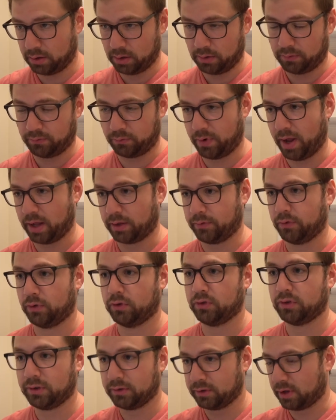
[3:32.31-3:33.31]
of React
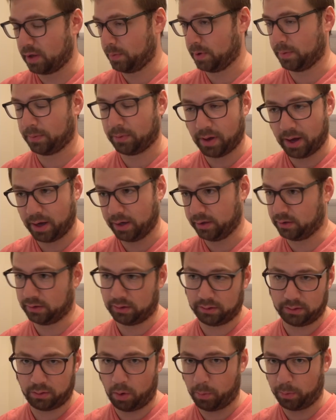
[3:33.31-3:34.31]
versions can be applied
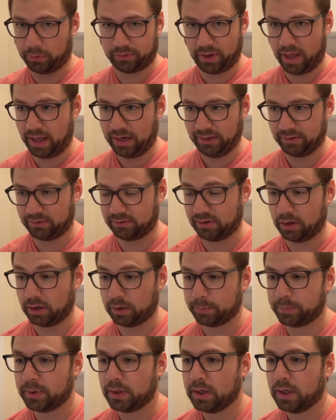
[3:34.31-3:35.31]
to almost any
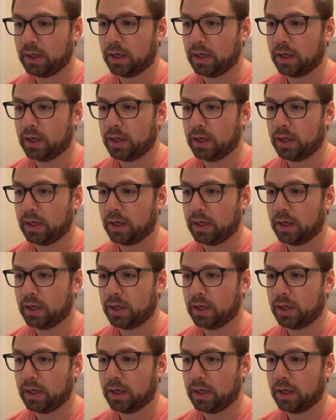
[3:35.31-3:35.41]
setup.